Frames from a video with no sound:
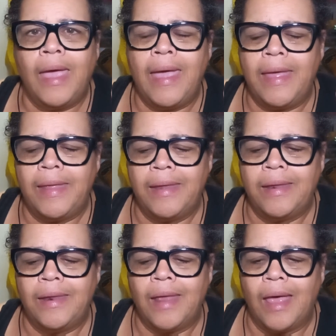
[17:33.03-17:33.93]

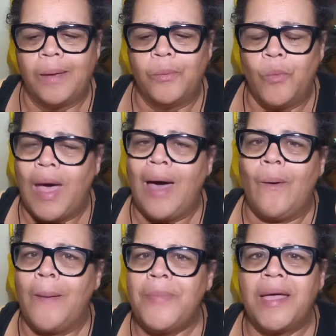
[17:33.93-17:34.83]
And
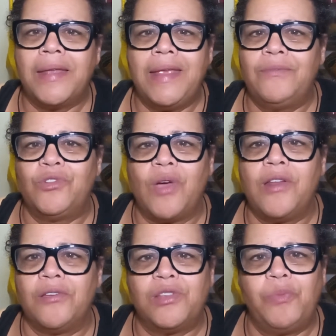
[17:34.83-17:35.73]
wow, I'm not going to even
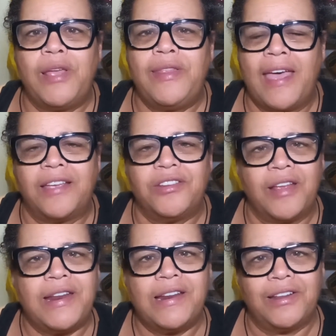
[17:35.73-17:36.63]
try to explain that, because
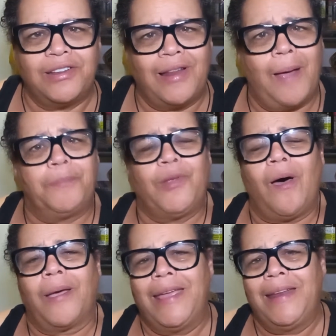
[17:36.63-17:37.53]
I need to stop
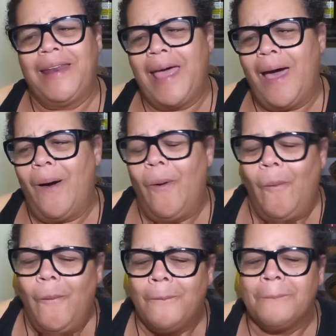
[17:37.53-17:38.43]
talking
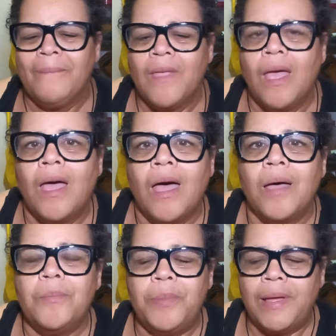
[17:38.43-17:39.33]
now.
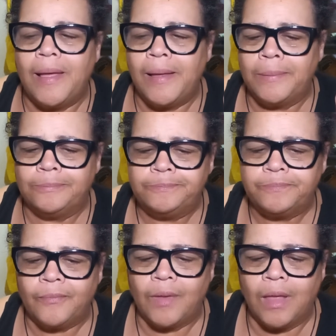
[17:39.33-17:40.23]
But
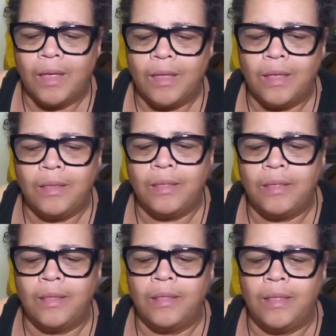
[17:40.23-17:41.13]

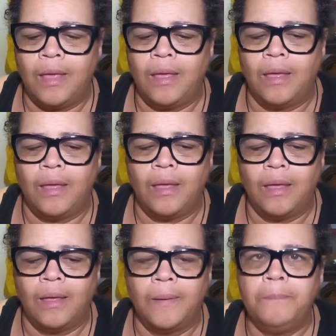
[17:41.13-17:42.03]

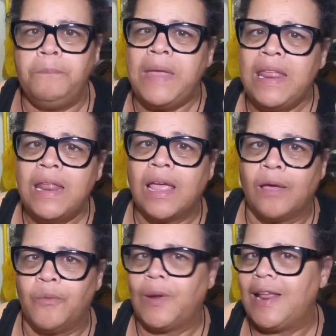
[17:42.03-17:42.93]
the meaning
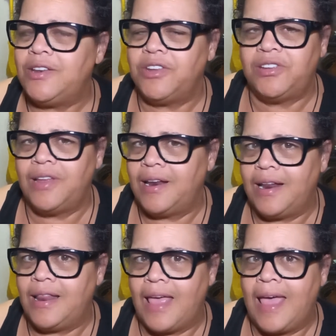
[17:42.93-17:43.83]
of what I just said
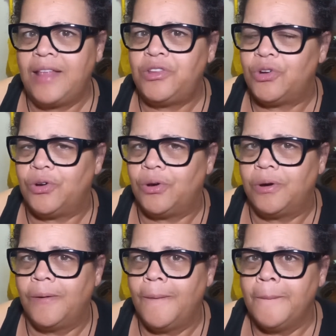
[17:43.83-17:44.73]
and the
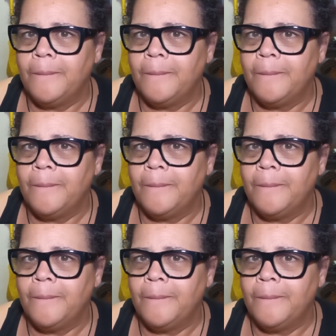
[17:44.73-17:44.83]
answer